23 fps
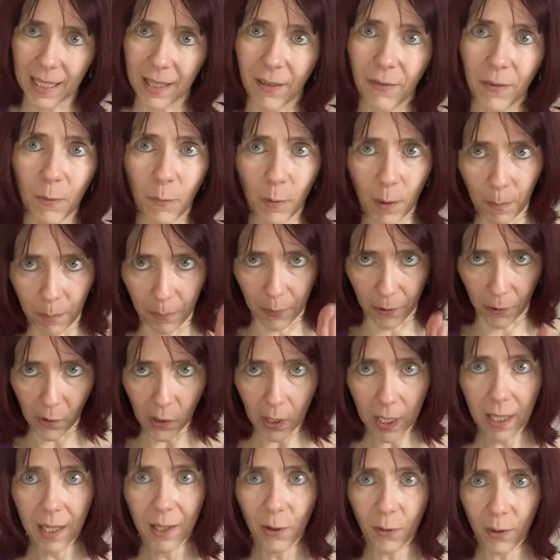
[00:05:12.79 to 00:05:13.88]
if you were born
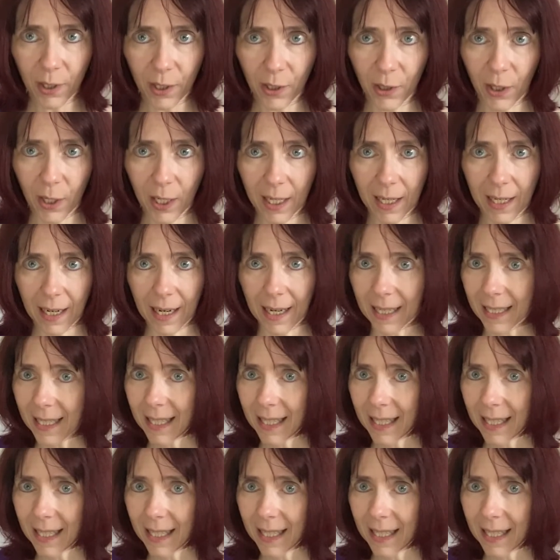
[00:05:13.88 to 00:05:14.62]
into a certain class,